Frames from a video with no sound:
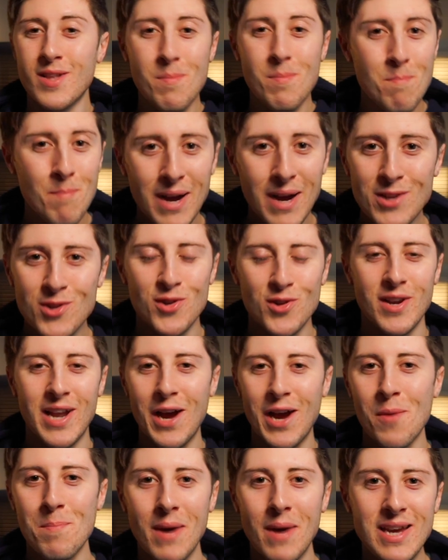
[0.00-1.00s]
imagine
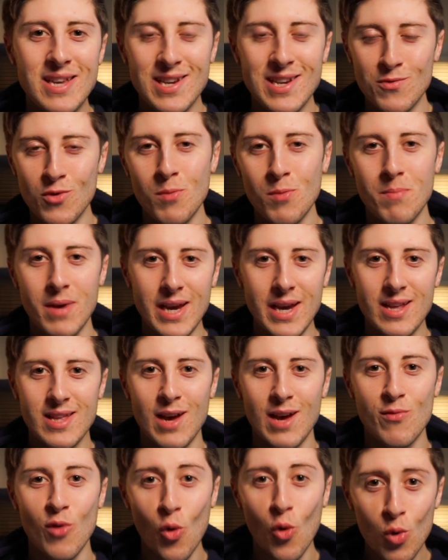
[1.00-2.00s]
how amazing it would be to
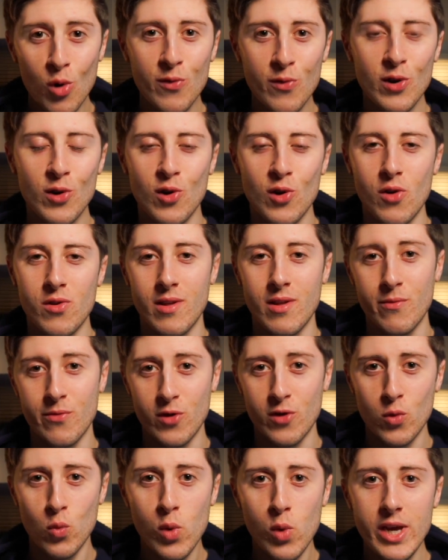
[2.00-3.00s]
have all of your content for
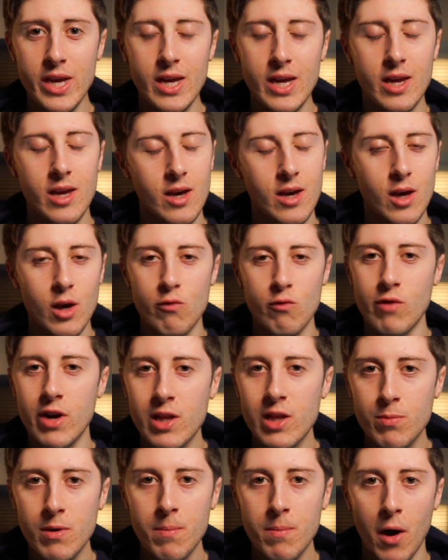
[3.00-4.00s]
the week ready
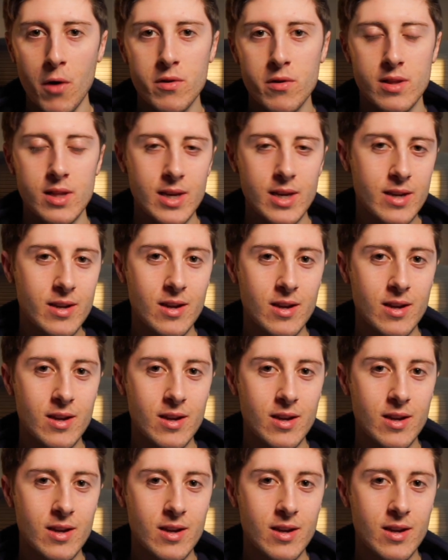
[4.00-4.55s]
to be posted